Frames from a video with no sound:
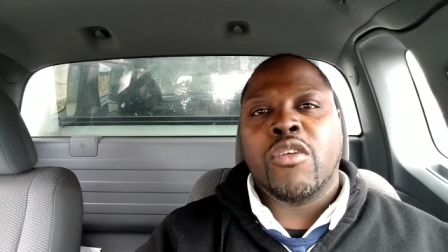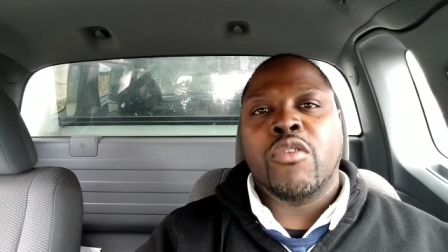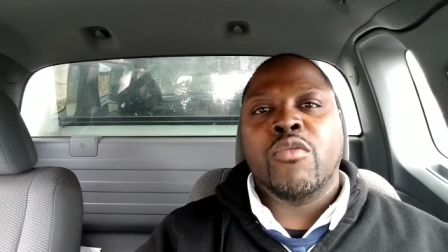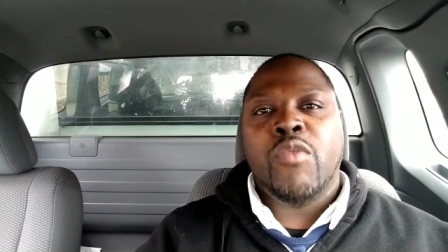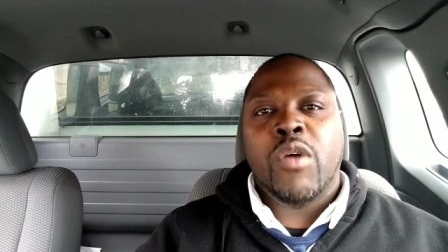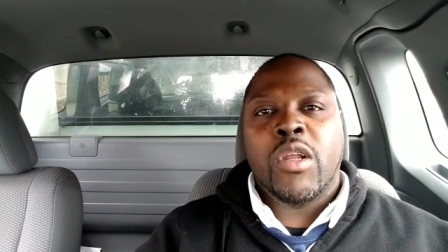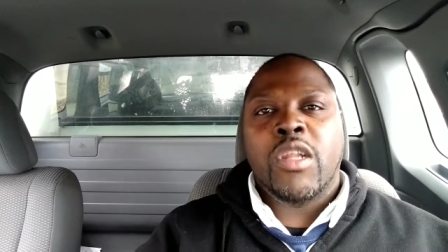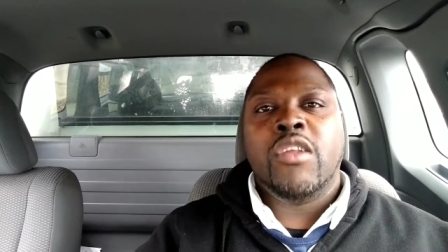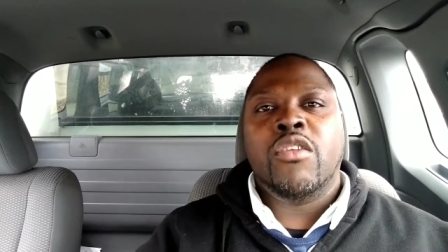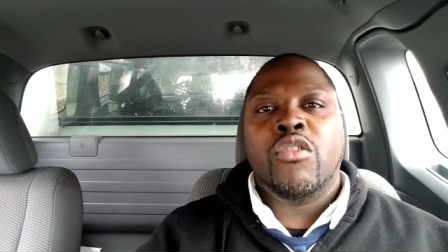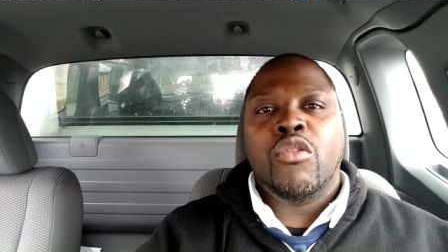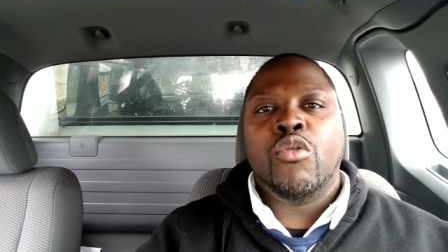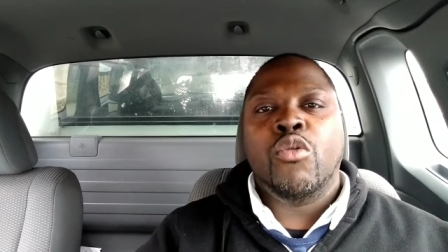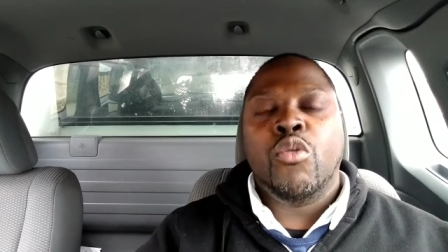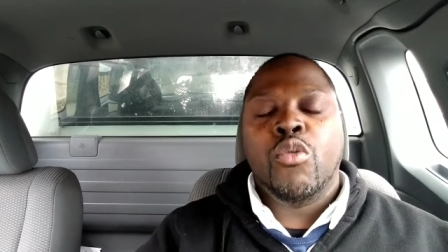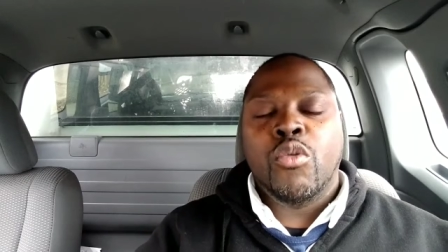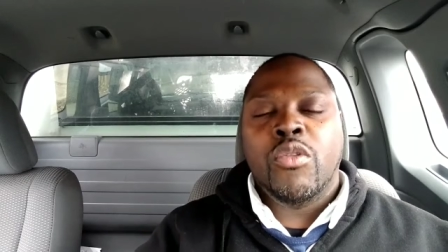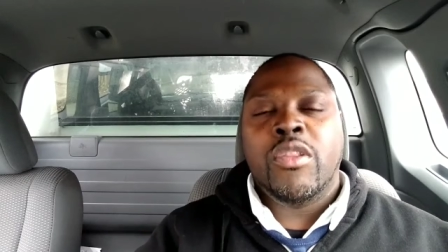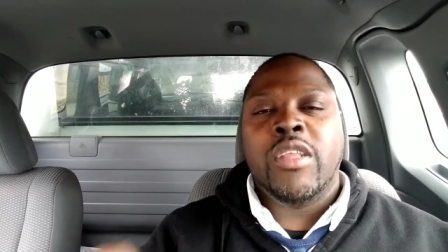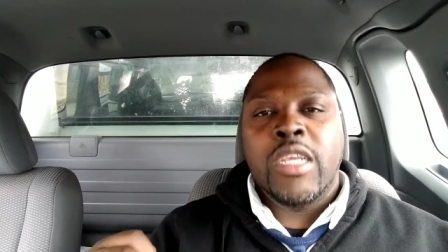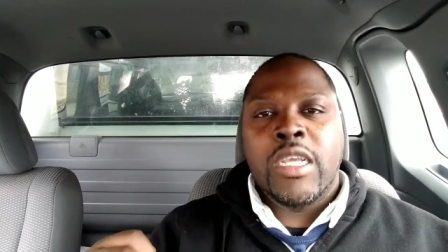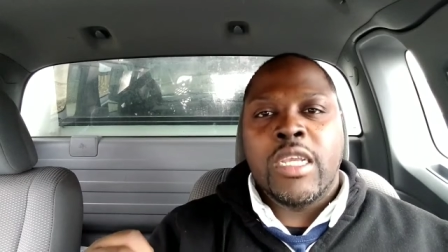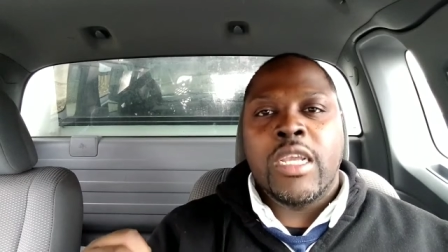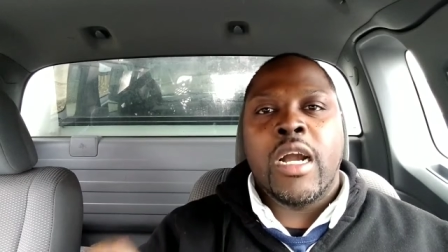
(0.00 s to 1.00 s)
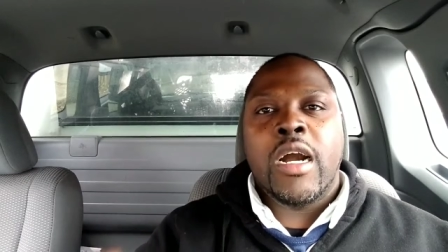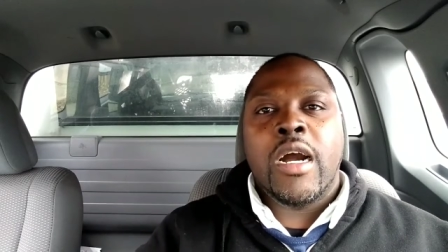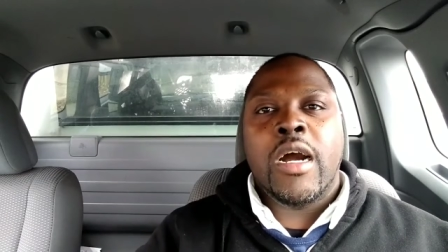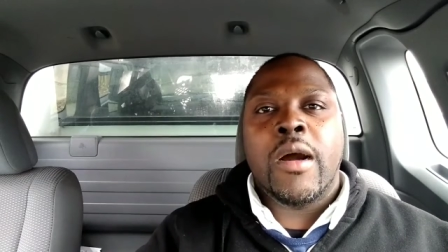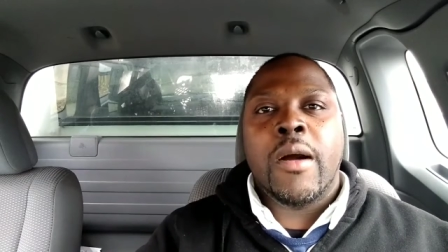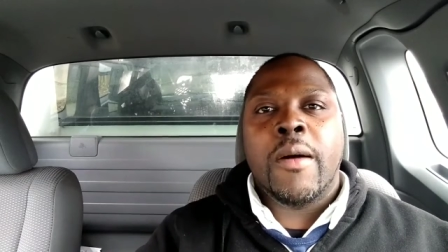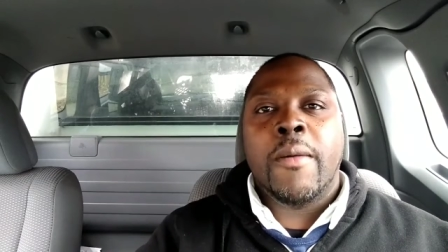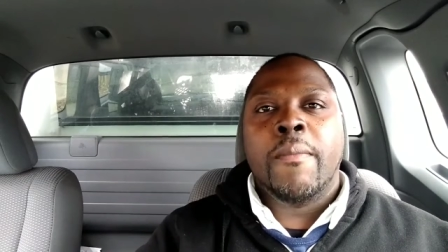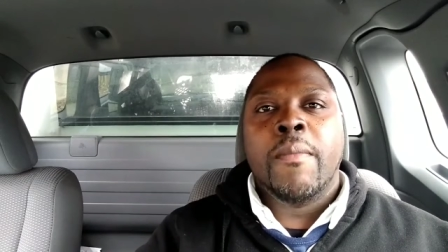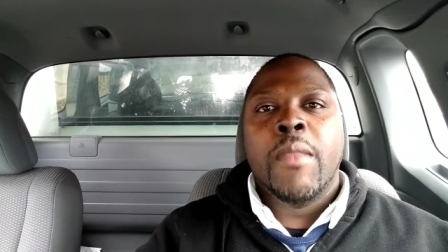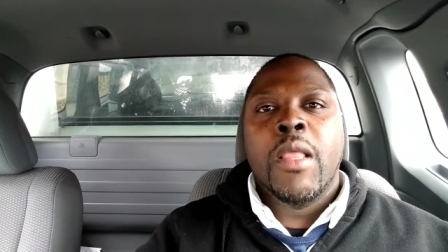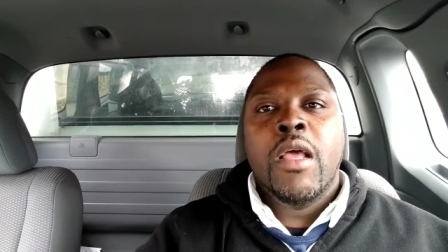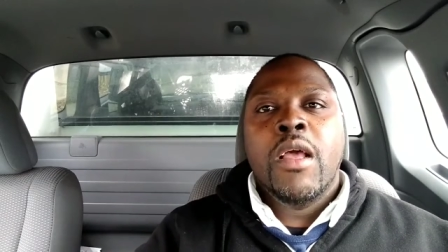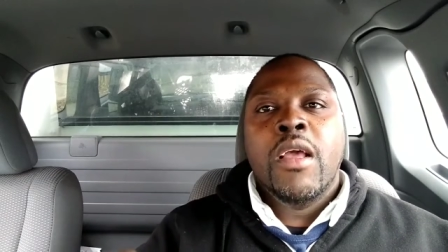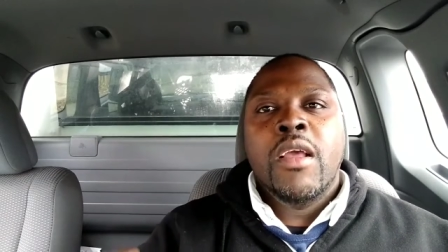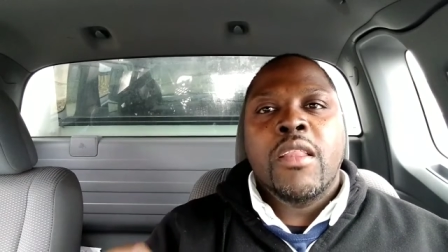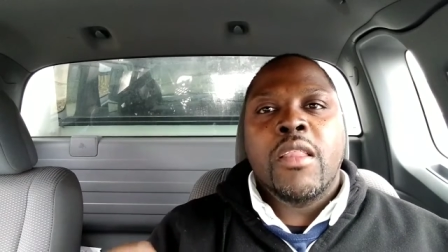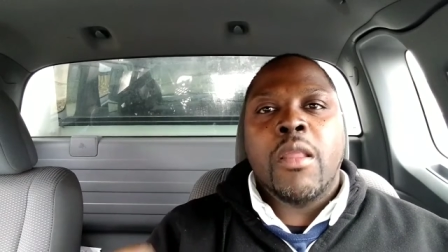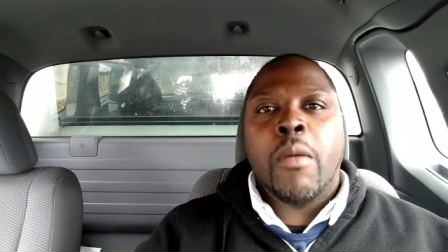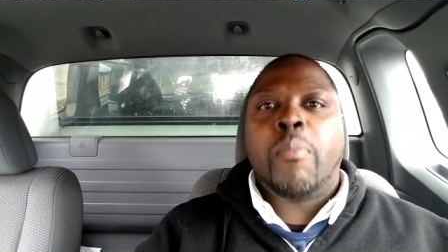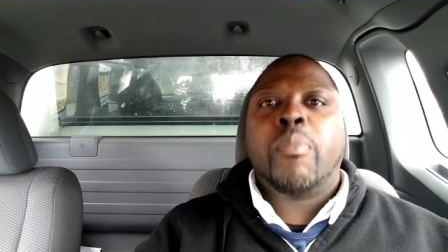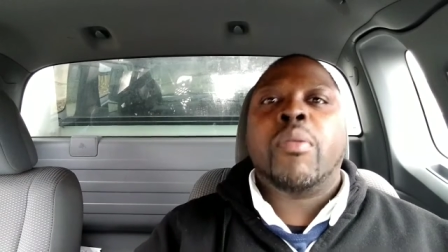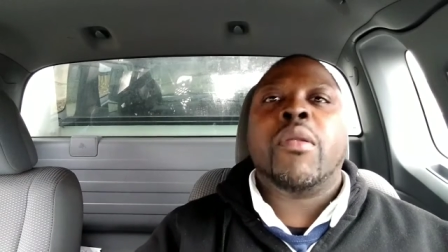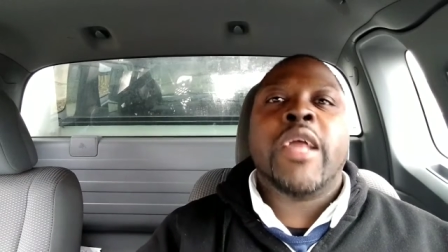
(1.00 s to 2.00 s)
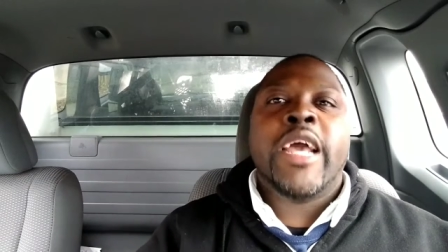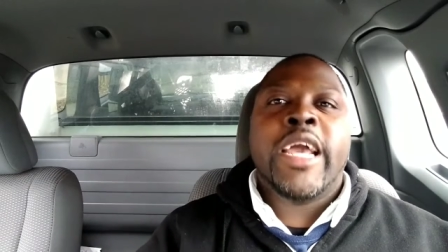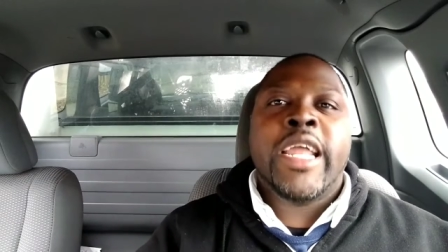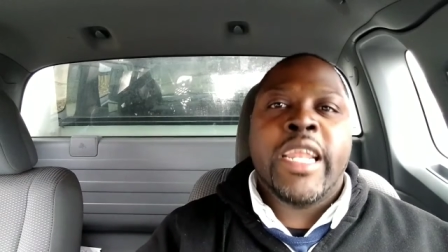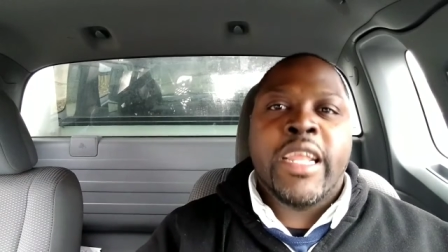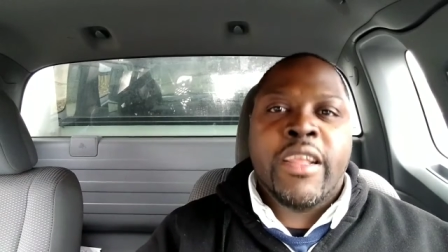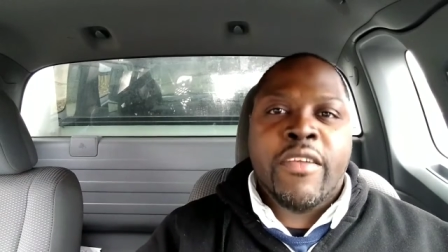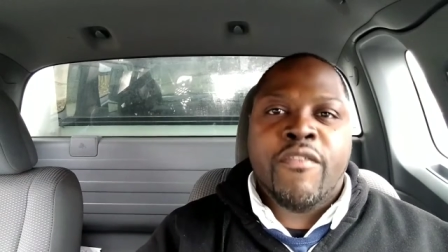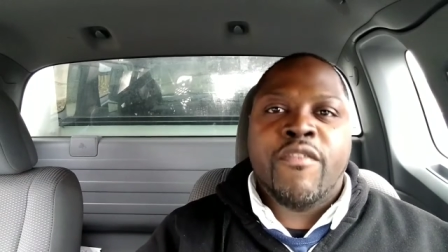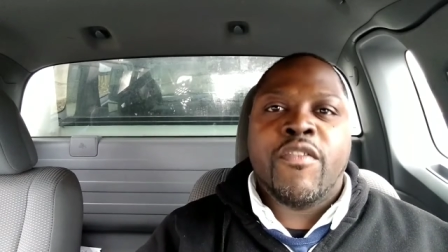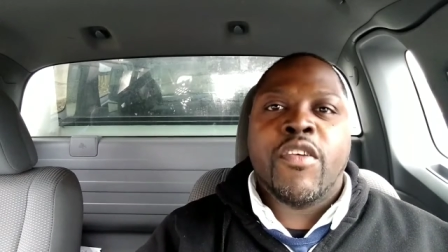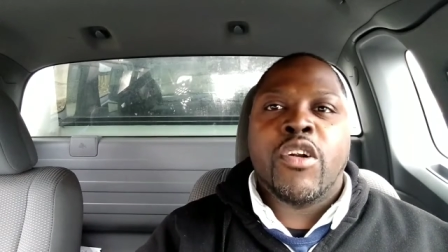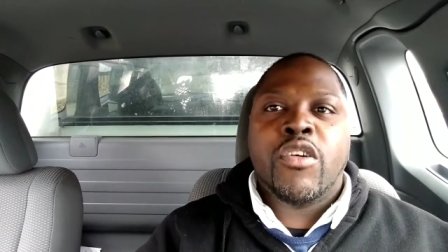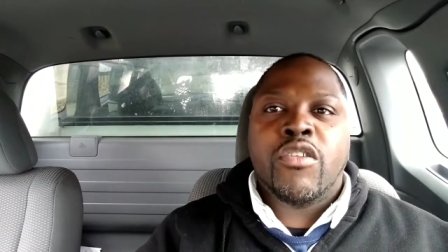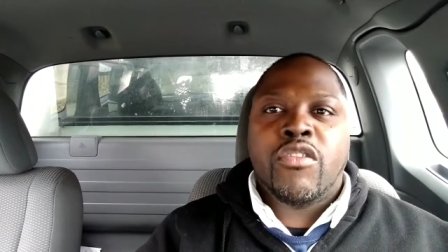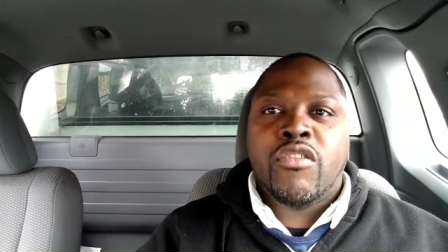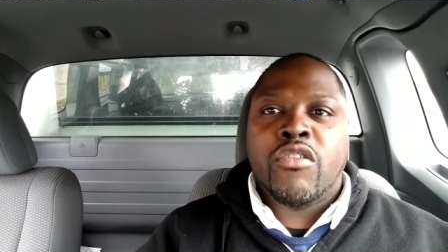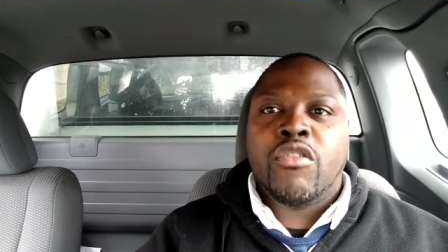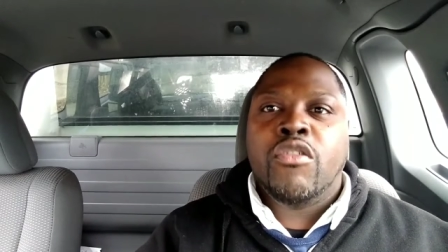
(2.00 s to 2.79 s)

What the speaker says: you want to do the planning first.